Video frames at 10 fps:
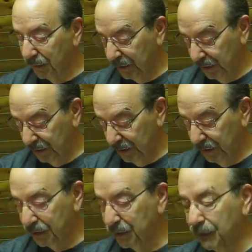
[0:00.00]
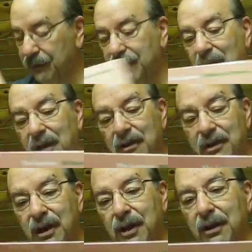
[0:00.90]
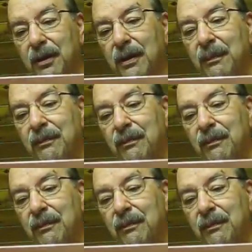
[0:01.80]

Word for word: It's these two fellas here.